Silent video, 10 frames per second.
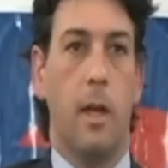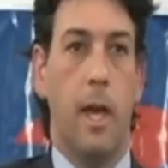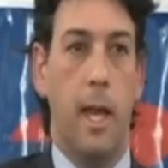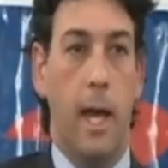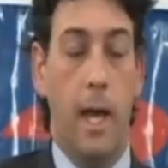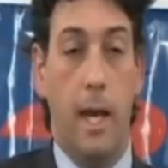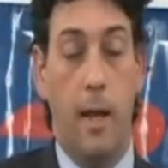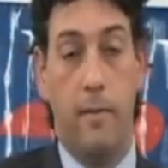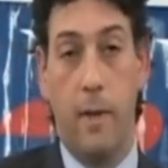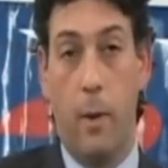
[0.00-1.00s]
And I, and
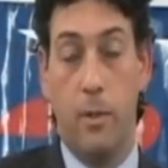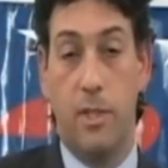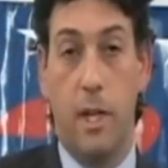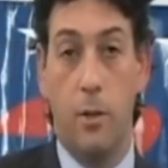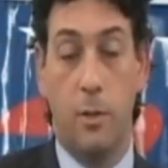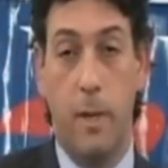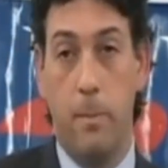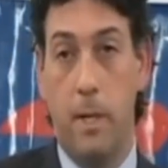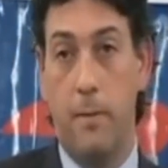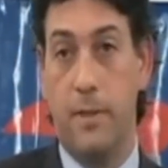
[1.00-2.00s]
I, I would say to those
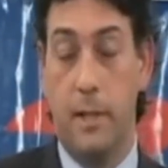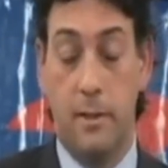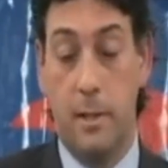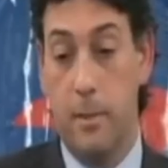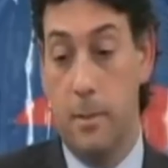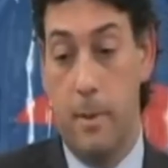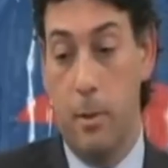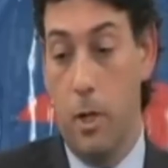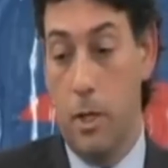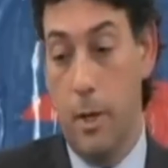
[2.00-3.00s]
people, and I've said to some of these
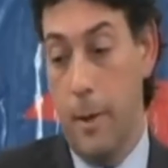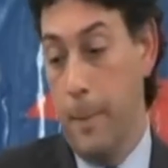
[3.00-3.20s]
people, look,